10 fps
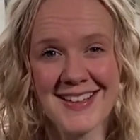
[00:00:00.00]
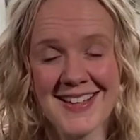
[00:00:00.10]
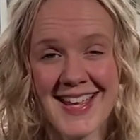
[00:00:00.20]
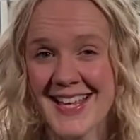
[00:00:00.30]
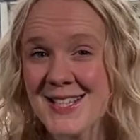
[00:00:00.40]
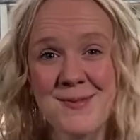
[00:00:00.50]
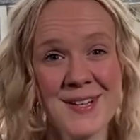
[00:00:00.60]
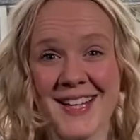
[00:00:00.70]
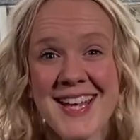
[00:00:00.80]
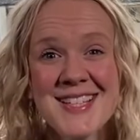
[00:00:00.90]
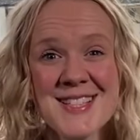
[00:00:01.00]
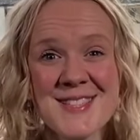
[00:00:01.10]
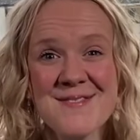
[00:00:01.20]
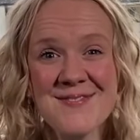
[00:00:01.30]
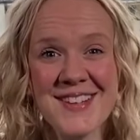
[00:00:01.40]
It is what it is
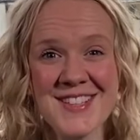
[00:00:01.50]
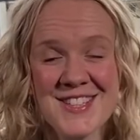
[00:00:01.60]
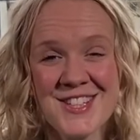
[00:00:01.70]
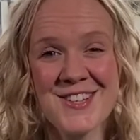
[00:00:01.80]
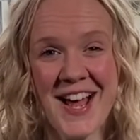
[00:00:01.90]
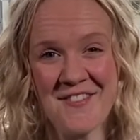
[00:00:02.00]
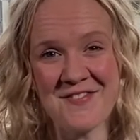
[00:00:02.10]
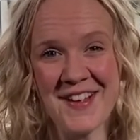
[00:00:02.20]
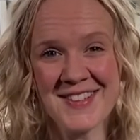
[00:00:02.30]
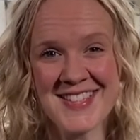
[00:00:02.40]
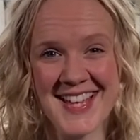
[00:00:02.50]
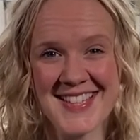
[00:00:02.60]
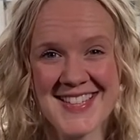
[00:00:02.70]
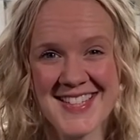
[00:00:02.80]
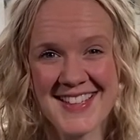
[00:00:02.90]
because you have felt it.
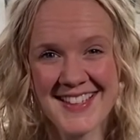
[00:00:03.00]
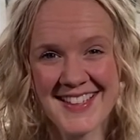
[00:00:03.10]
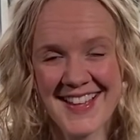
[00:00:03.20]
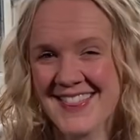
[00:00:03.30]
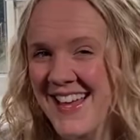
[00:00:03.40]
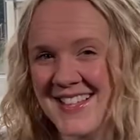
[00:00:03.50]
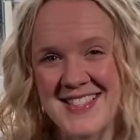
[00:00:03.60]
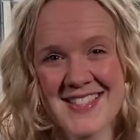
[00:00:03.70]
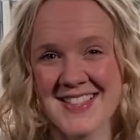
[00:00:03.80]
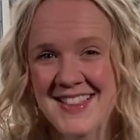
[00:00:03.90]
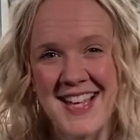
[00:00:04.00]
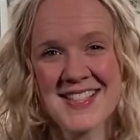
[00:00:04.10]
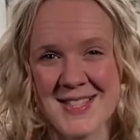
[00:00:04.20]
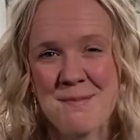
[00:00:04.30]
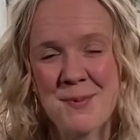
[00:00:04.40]

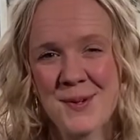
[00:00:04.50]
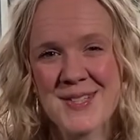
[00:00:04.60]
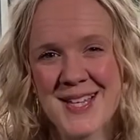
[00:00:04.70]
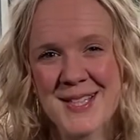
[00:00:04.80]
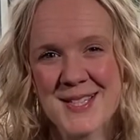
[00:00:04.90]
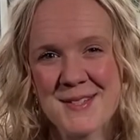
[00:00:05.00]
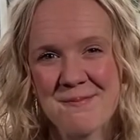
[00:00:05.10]
That's important.